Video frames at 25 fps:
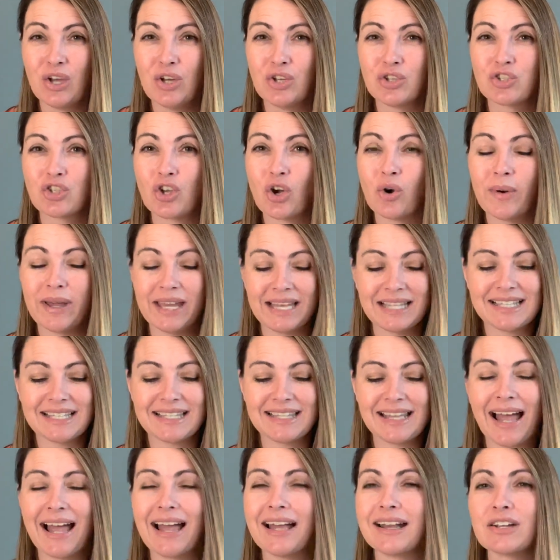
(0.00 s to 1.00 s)
So it's
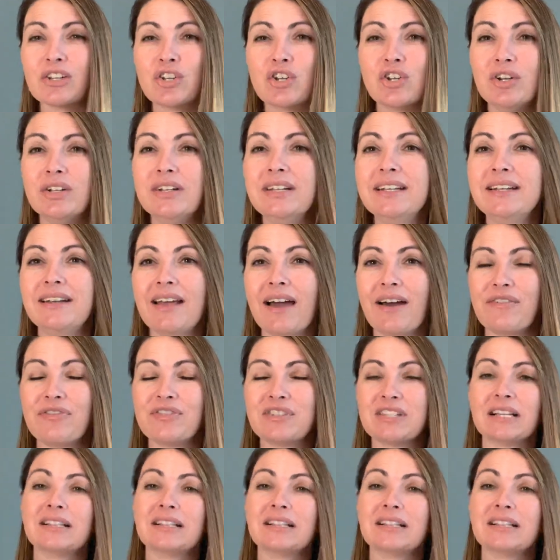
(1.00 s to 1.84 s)
not good enough